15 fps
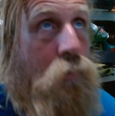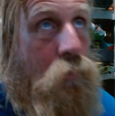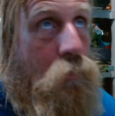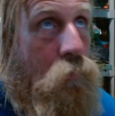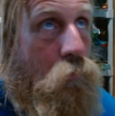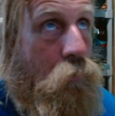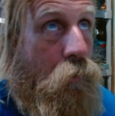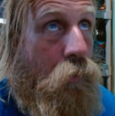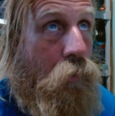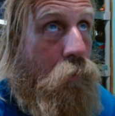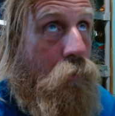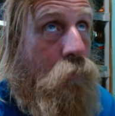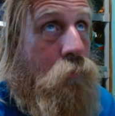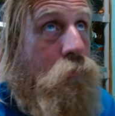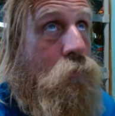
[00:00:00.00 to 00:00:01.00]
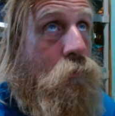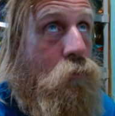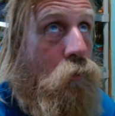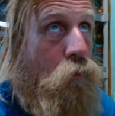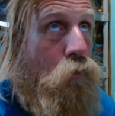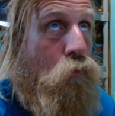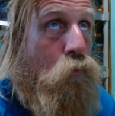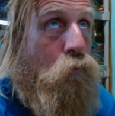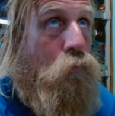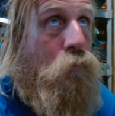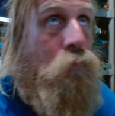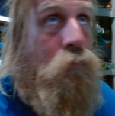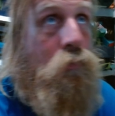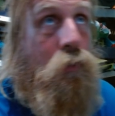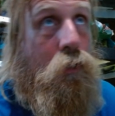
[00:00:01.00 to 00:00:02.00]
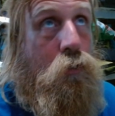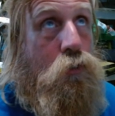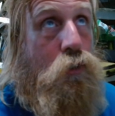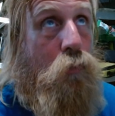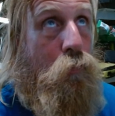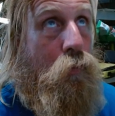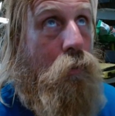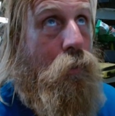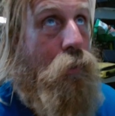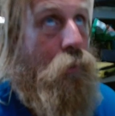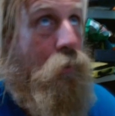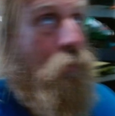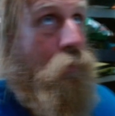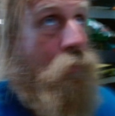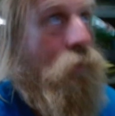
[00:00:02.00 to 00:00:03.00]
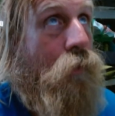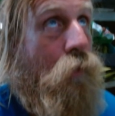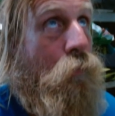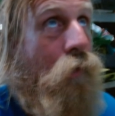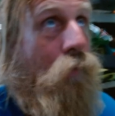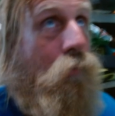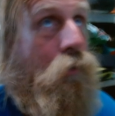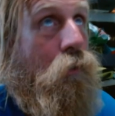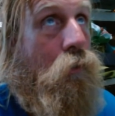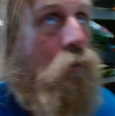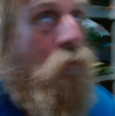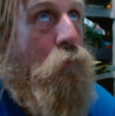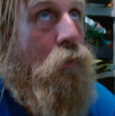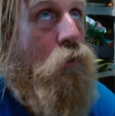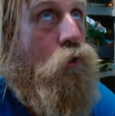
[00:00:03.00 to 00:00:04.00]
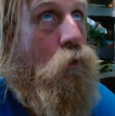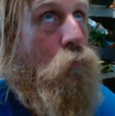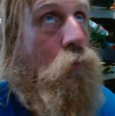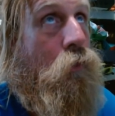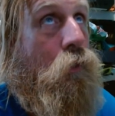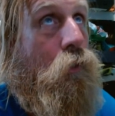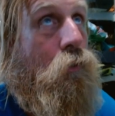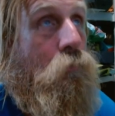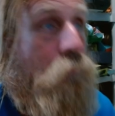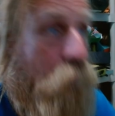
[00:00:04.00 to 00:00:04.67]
Okay, so here's the plan. I'm having a little bit of trouble here.